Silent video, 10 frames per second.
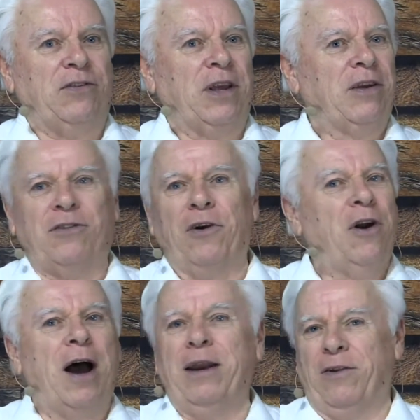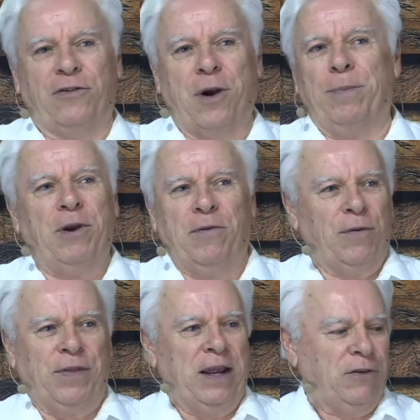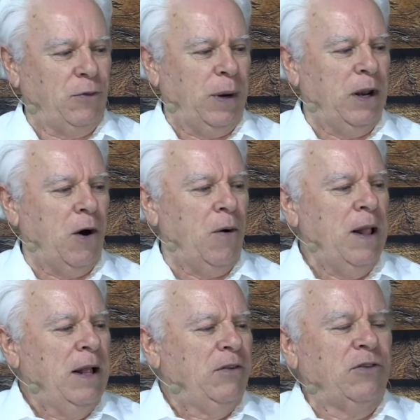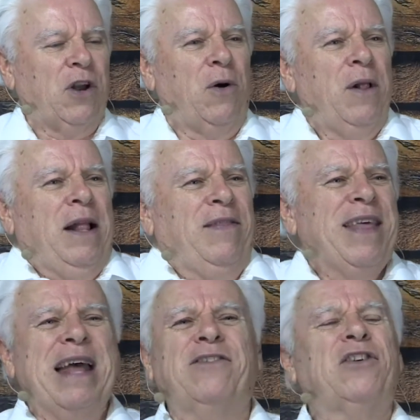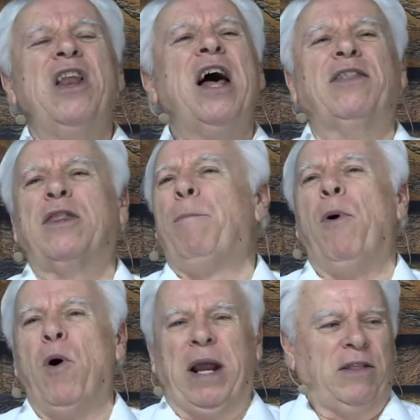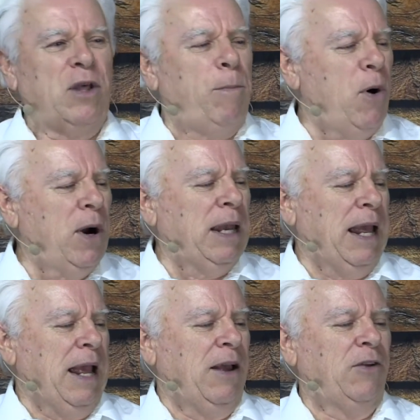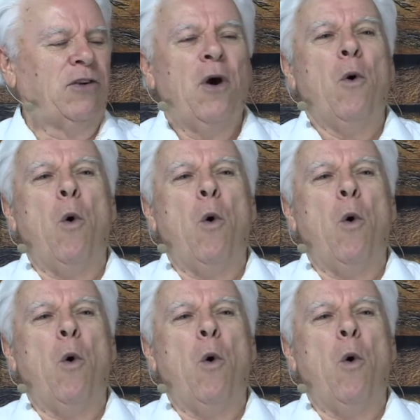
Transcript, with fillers: he says are not descriptive of things we know. And so that's not the point. The point is